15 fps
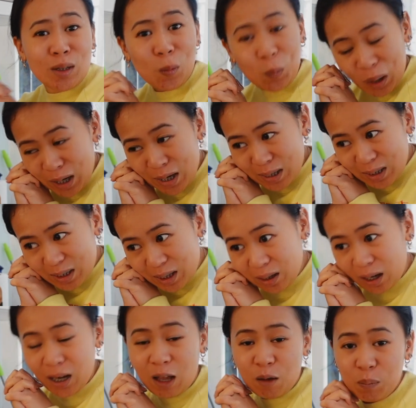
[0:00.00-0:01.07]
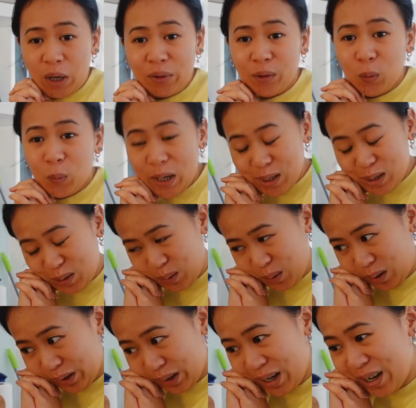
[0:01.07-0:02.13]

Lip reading: and worse. I left mine for way too long.